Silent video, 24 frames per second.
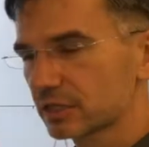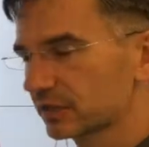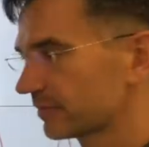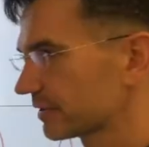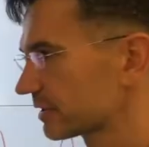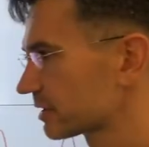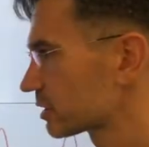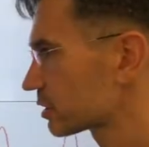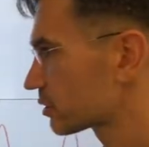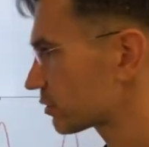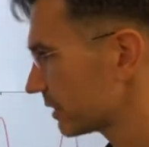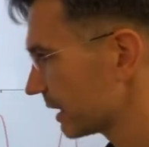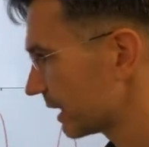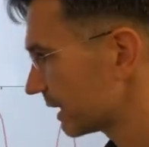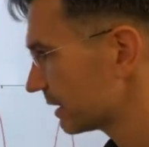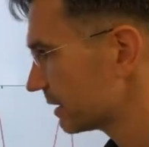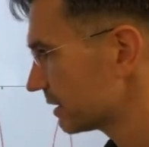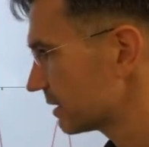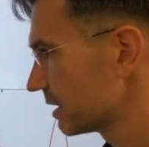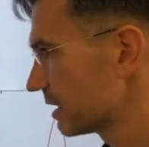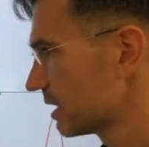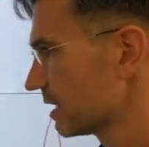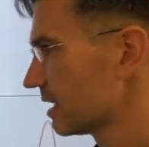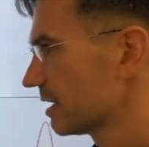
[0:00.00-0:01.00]
of a string.
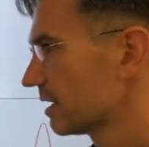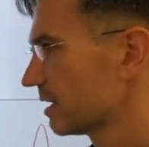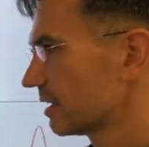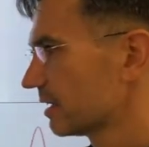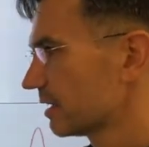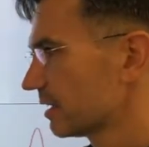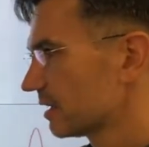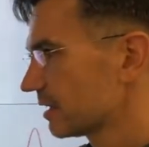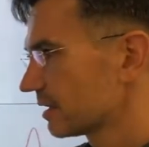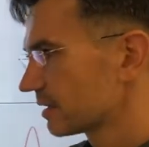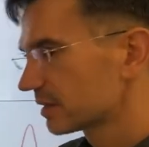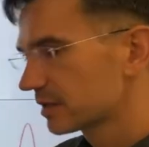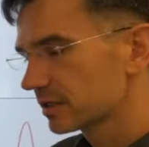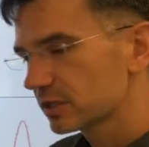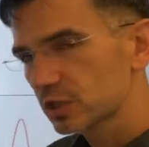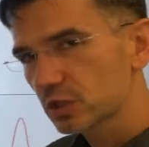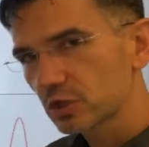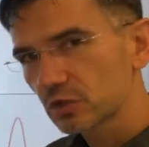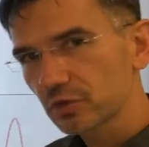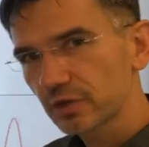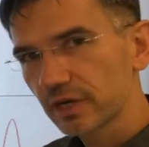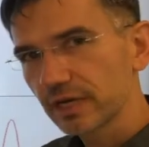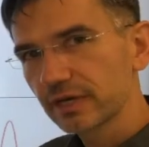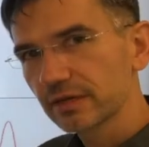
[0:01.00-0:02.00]
The
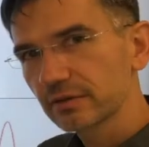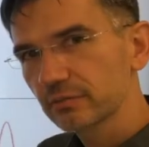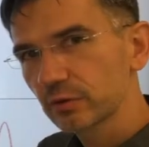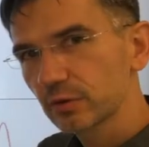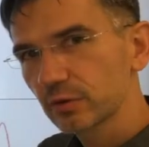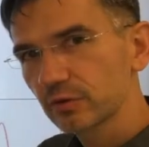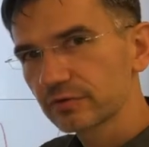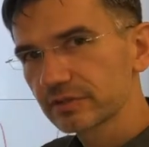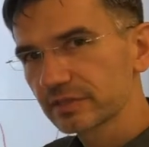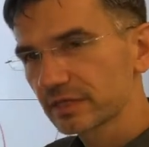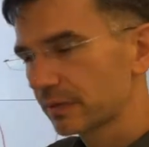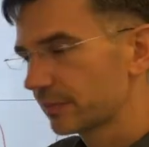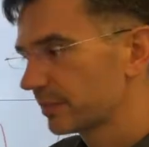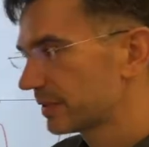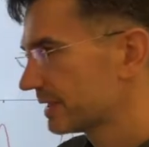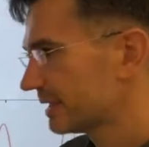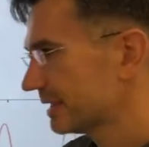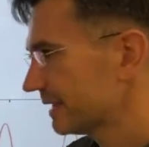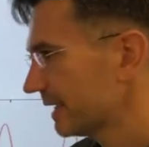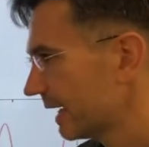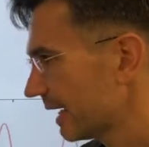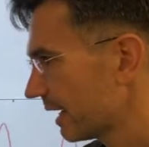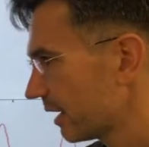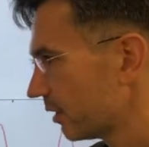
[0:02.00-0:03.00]
string moves up and
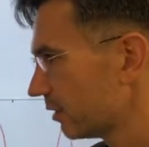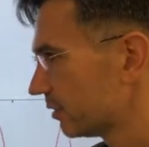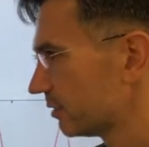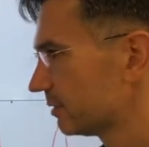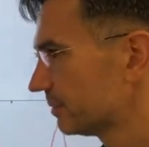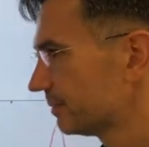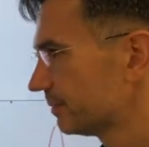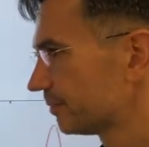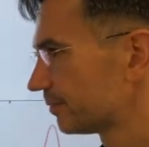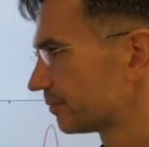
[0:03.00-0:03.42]
down,